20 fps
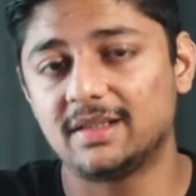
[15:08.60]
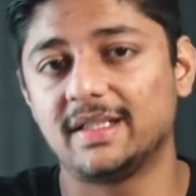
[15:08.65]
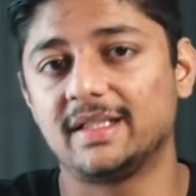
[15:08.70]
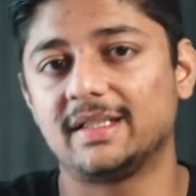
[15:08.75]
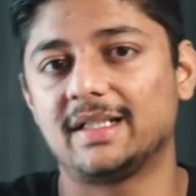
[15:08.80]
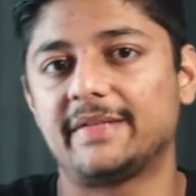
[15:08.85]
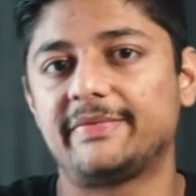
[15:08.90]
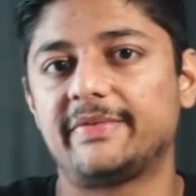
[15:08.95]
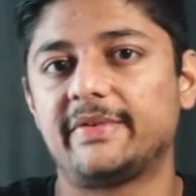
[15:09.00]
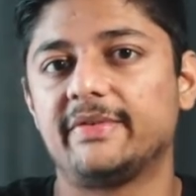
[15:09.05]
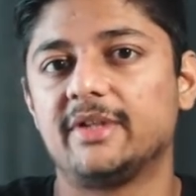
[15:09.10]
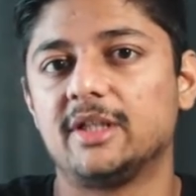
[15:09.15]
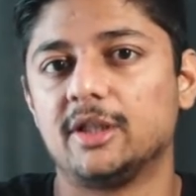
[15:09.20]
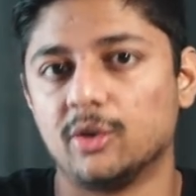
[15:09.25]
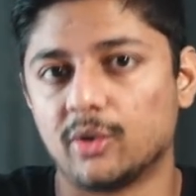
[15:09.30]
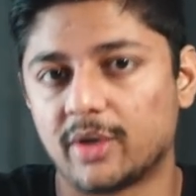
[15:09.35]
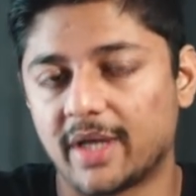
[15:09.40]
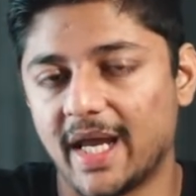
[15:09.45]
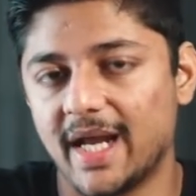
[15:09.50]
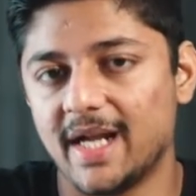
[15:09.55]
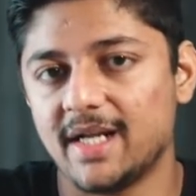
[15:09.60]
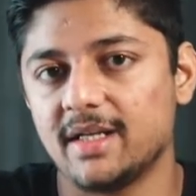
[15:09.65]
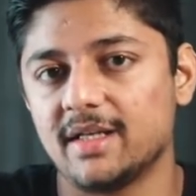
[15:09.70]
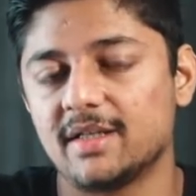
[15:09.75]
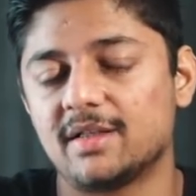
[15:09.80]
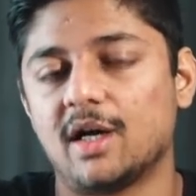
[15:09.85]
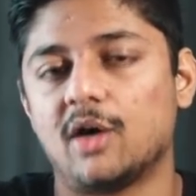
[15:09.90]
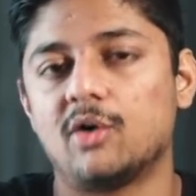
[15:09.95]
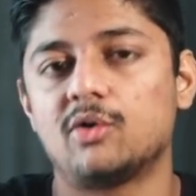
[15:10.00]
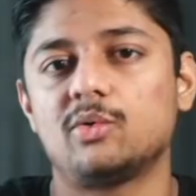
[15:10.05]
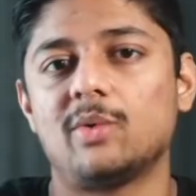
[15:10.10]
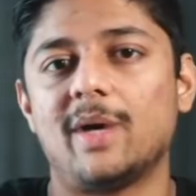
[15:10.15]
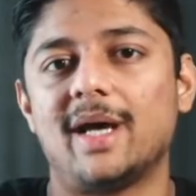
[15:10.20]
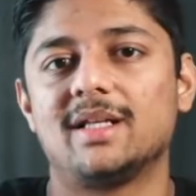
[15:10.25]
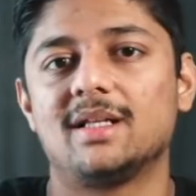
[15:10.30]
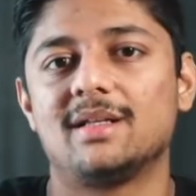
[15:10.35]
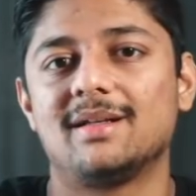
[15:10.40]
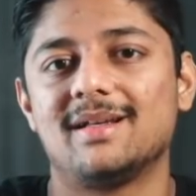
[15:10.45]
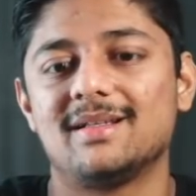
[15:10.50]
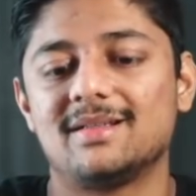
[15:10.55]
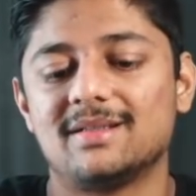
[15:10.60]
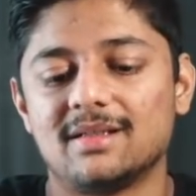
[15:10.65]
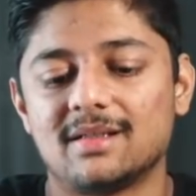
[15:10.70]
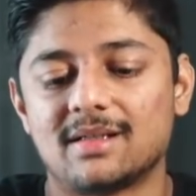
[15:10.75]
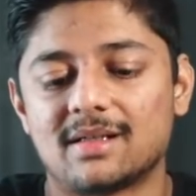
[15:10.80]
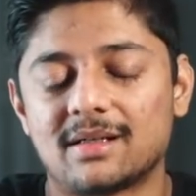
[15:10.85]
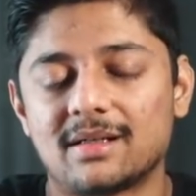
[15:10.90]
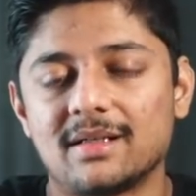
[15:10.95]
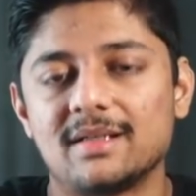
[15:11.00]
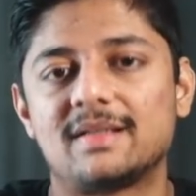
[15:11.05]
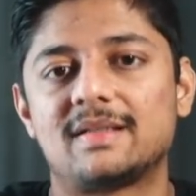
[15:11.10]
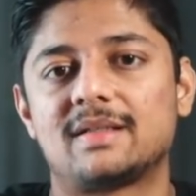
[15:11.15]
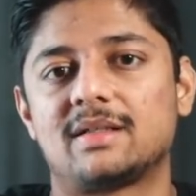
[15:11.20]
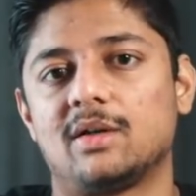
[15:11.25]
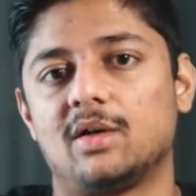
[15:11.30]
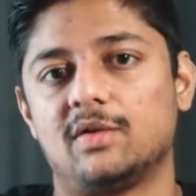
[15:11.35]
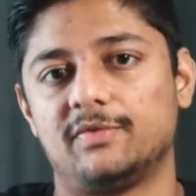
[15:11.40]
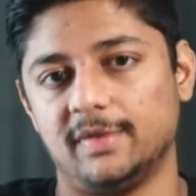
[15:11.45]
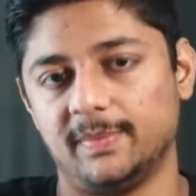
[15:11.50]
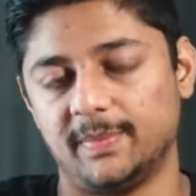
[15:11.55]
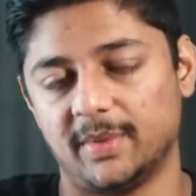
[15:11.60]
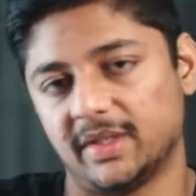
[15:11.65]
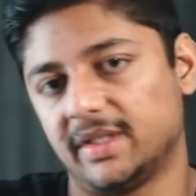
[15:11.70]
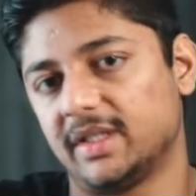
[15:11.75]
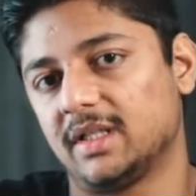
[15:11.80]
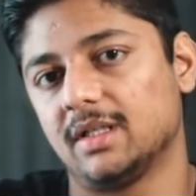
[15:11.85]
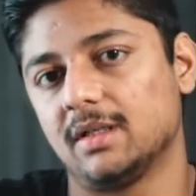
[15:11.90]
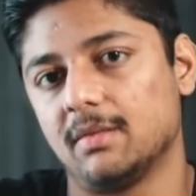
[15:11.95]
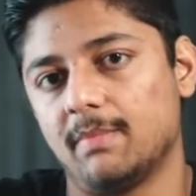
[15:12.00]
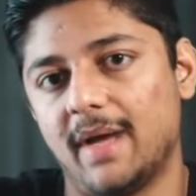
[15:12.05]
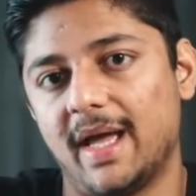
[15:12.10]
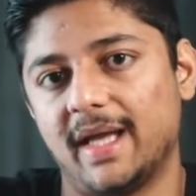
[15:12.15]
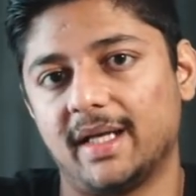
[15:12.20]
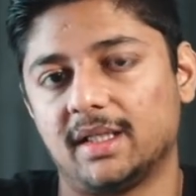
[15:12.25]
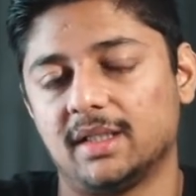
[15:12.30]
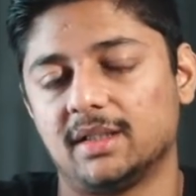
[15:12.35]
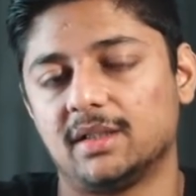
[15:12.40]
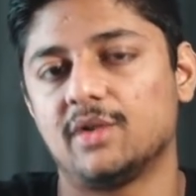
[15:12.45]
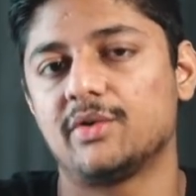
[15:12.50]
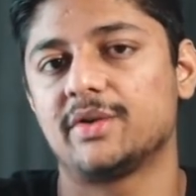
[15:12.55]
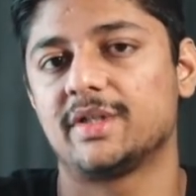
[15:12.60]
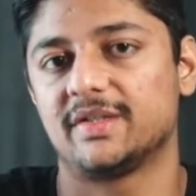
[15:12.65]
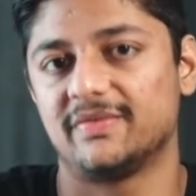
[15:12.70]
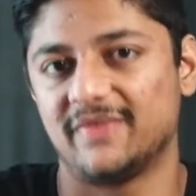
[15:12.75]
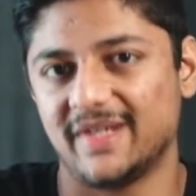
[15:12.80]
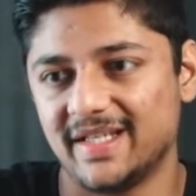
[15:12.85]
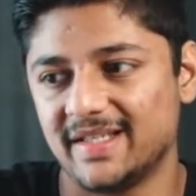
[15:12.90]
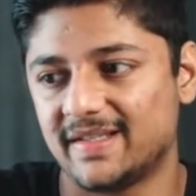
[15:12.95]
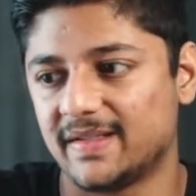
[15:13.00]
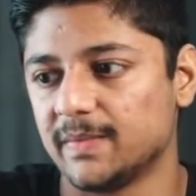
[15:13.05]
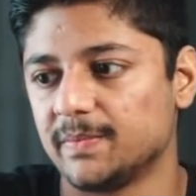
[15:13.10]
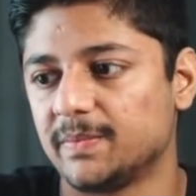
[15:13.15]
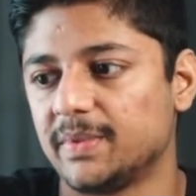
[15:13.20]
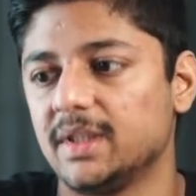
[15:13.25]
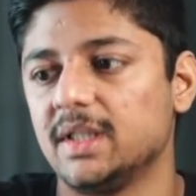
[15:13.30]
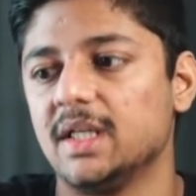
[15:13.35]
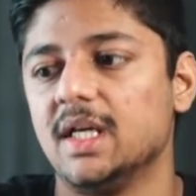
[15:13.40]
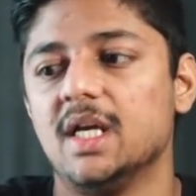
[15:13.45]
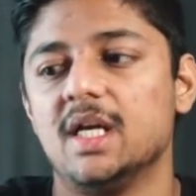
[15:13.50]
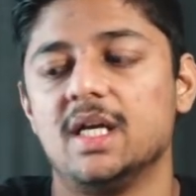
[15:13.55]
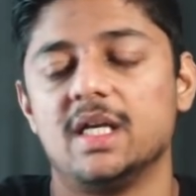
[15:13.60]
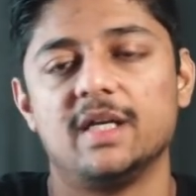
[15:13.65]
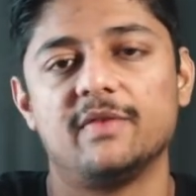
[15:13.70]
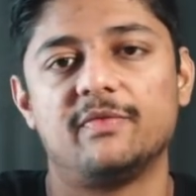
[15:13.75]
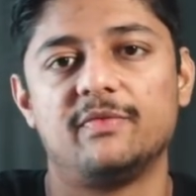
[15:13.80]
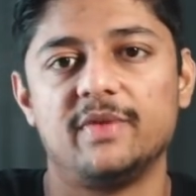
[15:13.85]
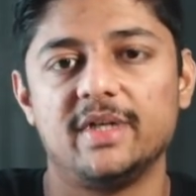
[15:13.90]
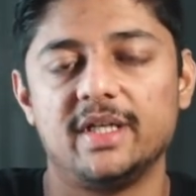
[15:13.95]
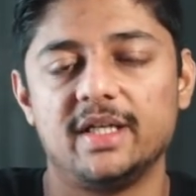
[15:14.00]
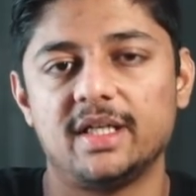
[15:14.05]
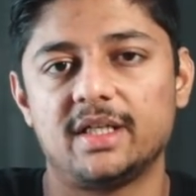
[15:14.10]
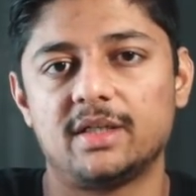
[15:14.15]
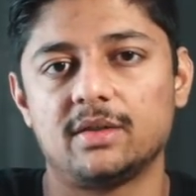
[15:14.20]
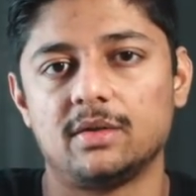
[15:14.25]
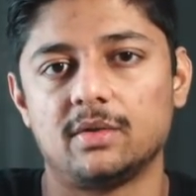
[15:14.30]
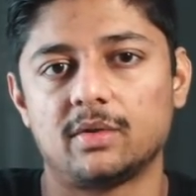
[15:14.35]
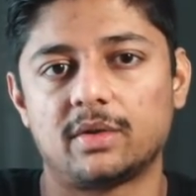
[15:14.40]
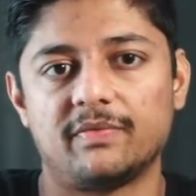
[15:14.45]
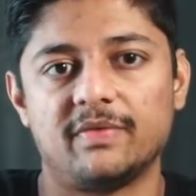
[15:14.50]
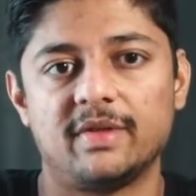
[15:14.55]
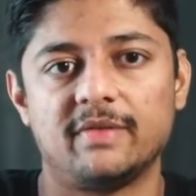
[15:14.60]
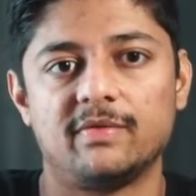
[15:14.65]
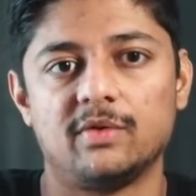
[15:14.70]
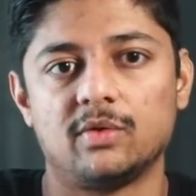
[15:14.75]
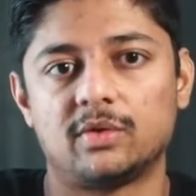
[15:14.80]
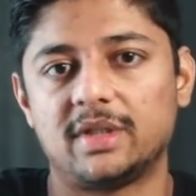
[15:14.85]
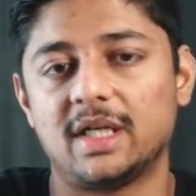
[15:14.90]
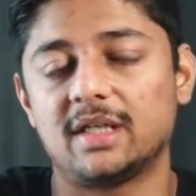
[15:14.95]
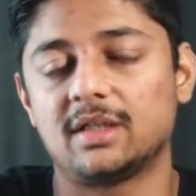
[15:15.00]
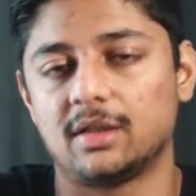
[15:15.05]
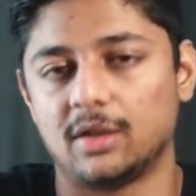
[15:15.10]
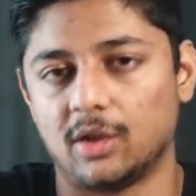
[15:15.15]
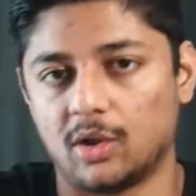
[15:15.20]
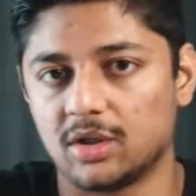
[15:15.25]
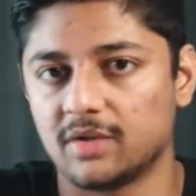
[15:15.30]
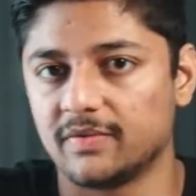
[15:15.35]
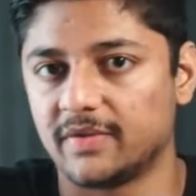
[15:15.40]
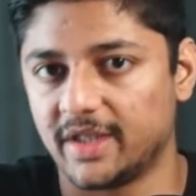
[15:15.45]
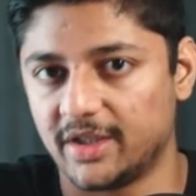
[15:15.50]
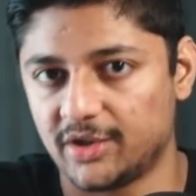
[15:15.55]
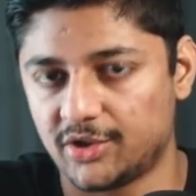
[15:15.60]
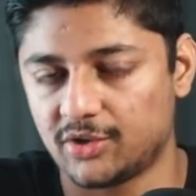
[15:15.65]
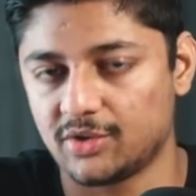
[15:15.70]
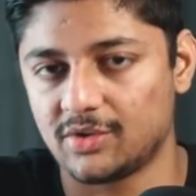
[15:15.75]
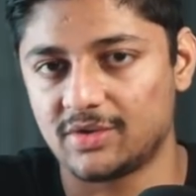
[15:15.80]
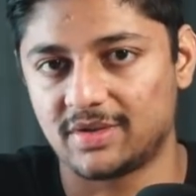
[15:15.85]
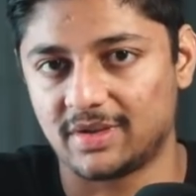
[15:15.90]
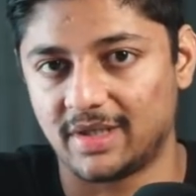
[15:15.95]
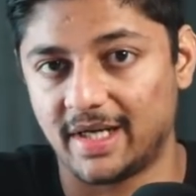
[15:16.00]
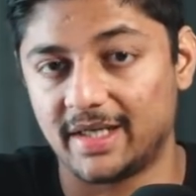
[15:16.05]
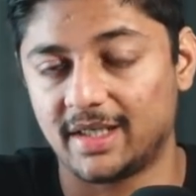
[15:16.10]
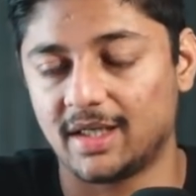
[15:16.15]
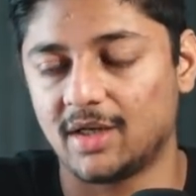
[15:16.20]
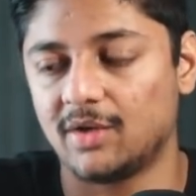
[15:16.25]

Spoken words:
thing that we will look at is how to analyze the risk of a particular bank. Now, it is very simple. If we need to look, we've looked at a lot of ratios right